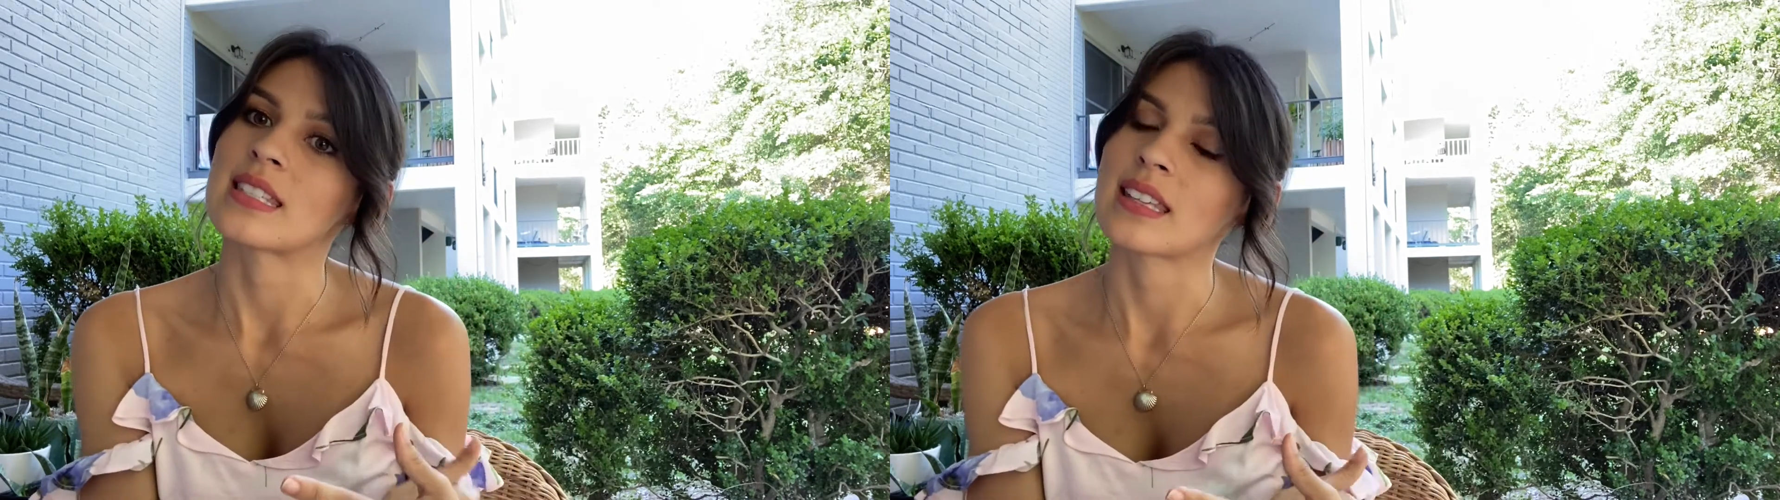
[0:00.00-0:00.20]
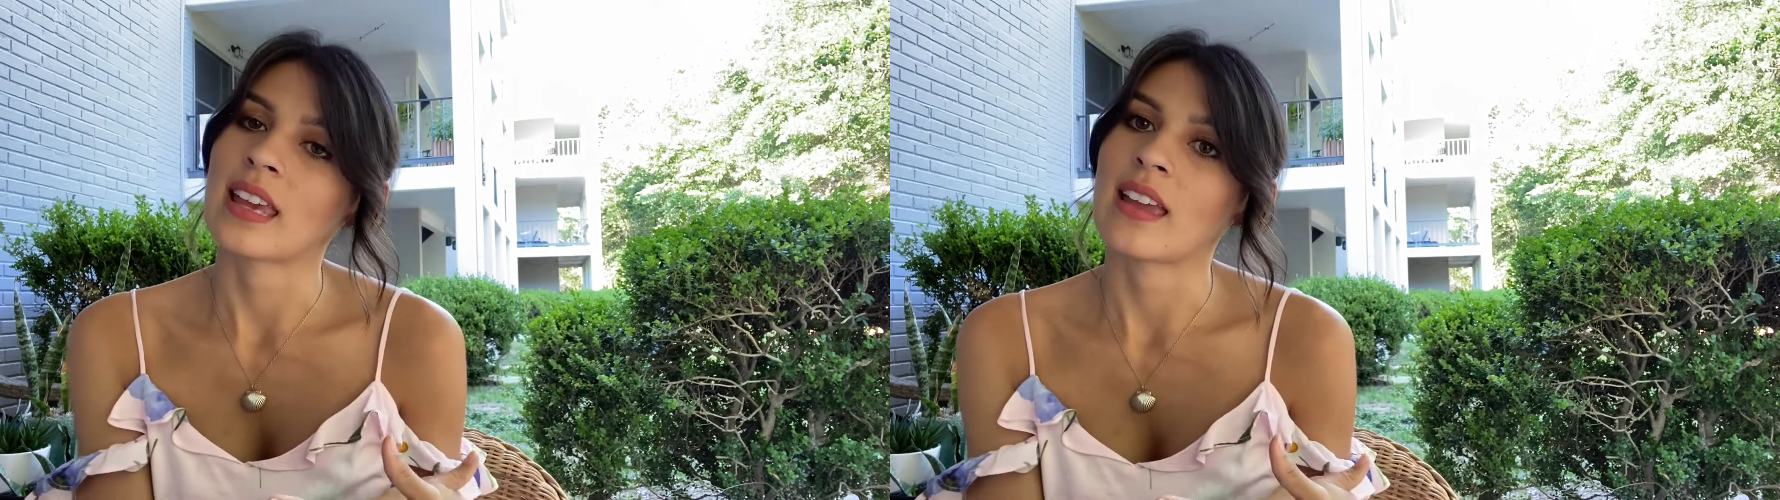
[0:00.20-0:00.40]

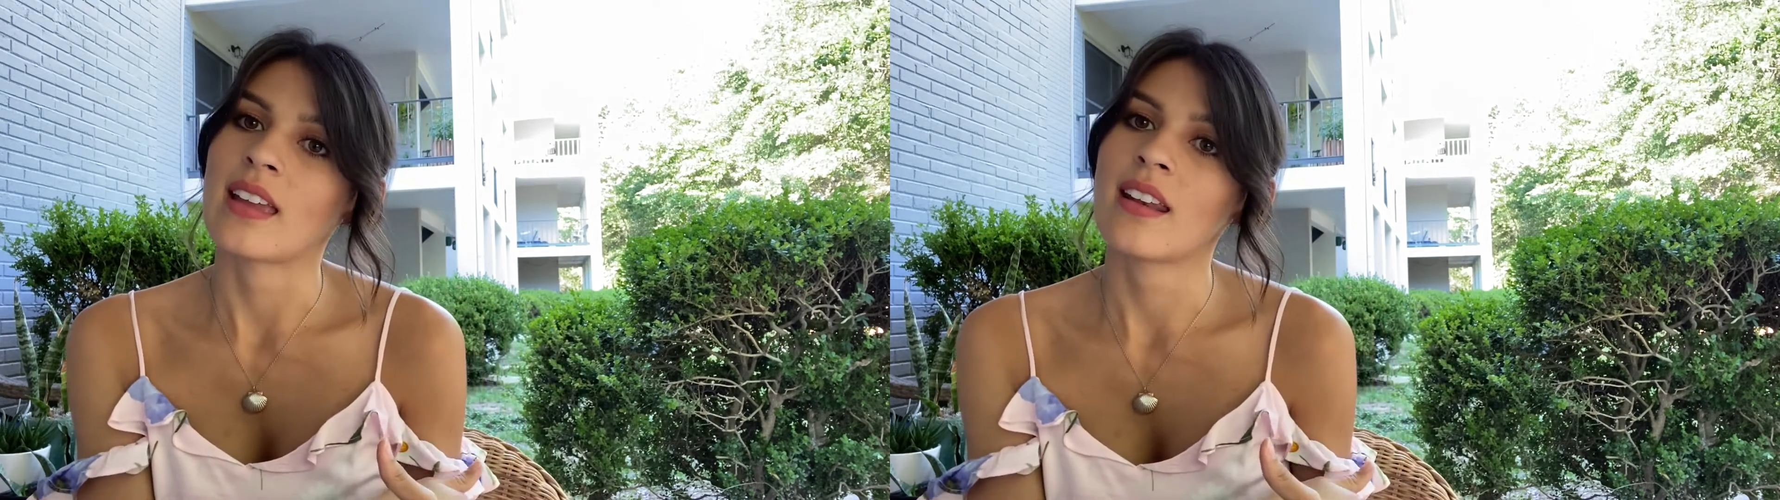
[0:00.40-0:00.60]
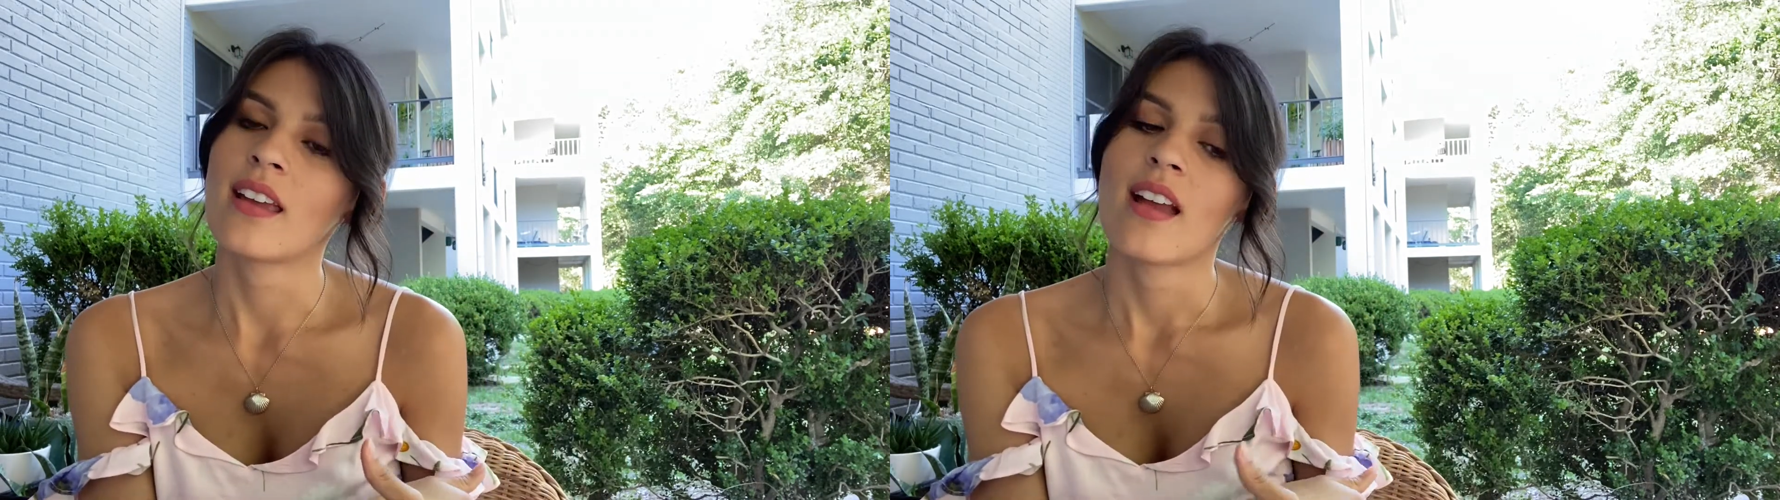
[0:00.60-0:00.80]

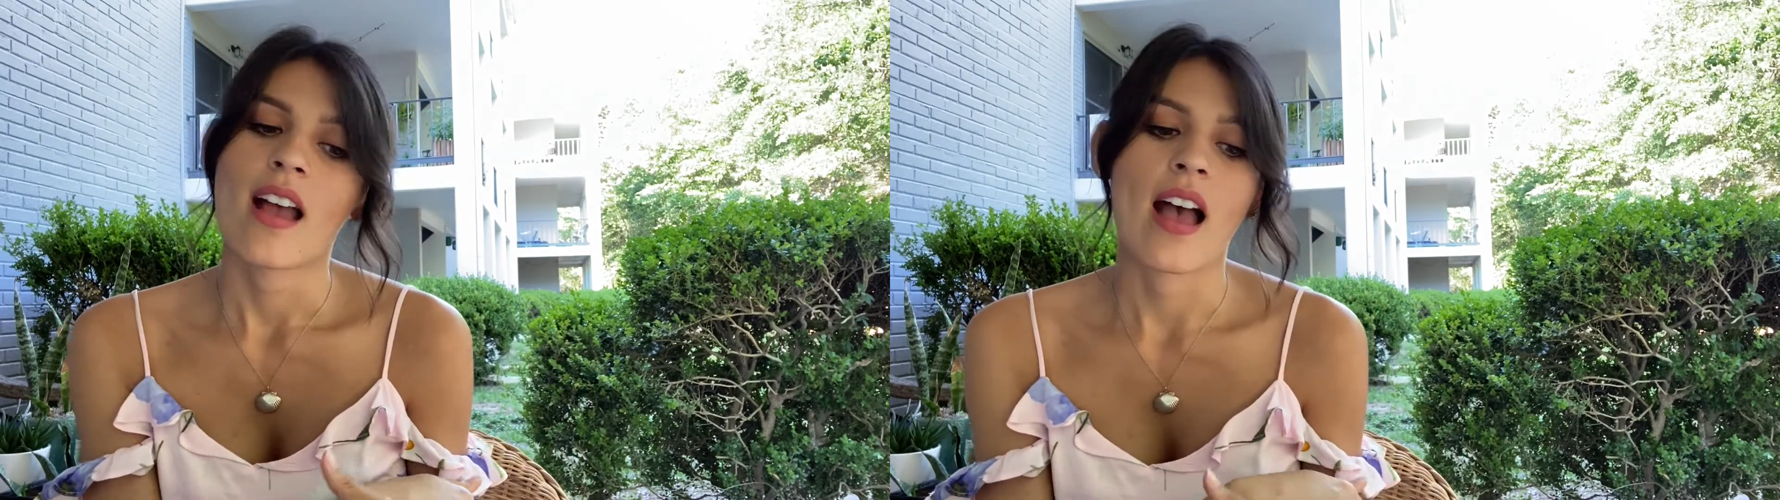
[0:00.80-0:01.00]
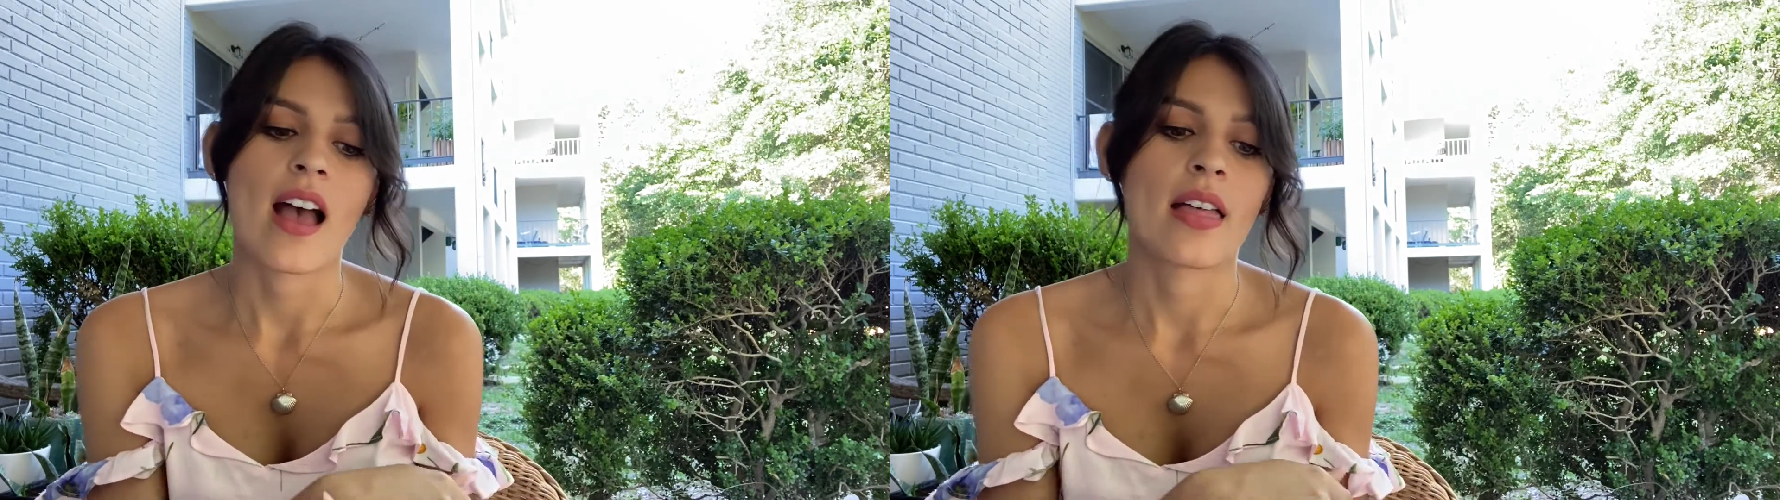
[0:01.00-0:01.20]
skin,
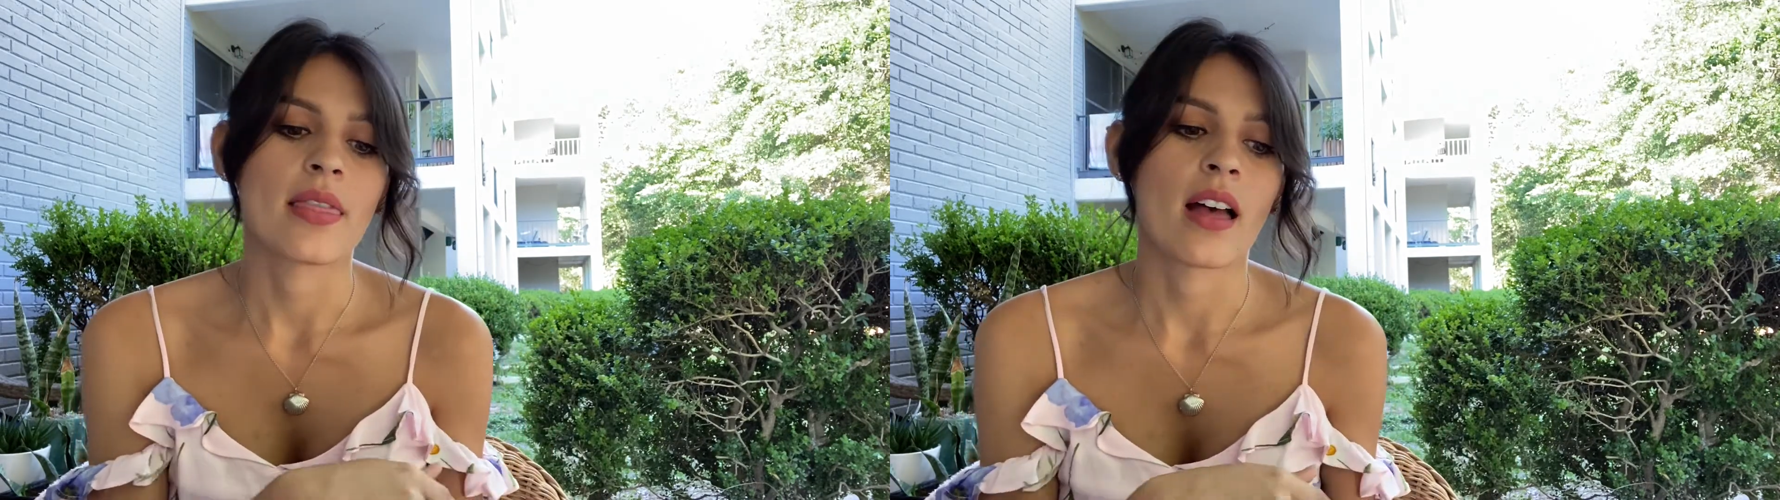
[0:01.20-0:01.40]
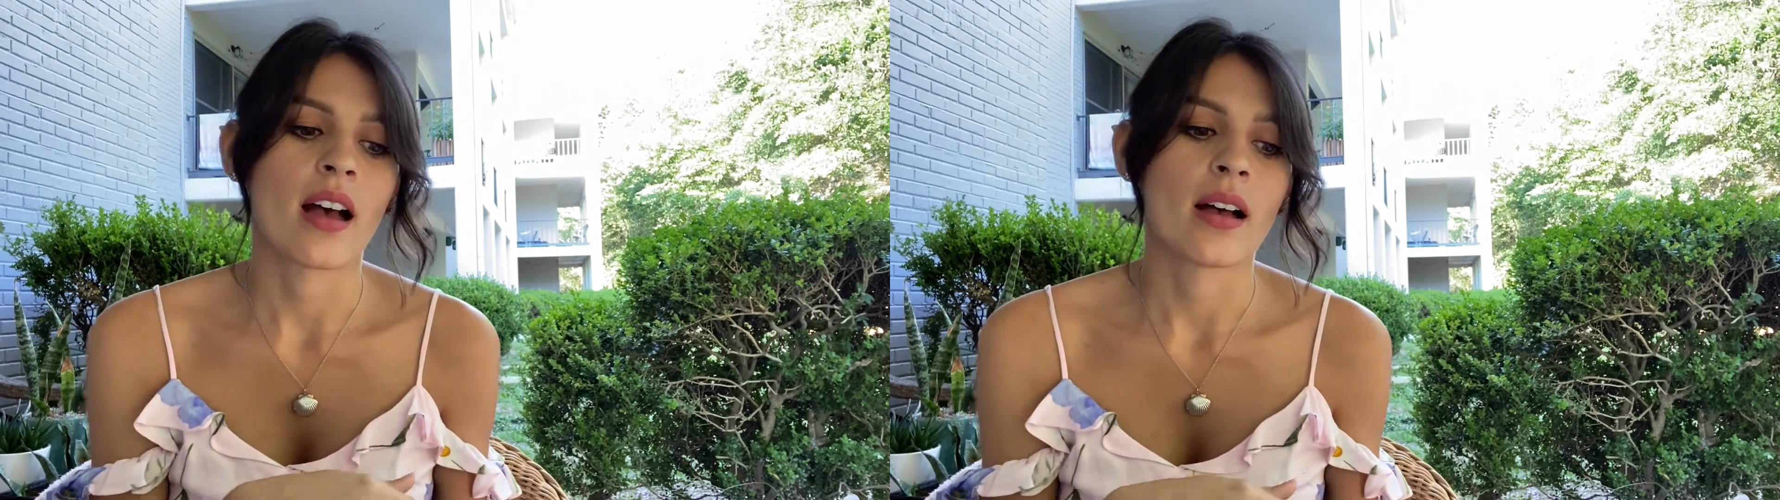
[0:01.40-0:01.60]
and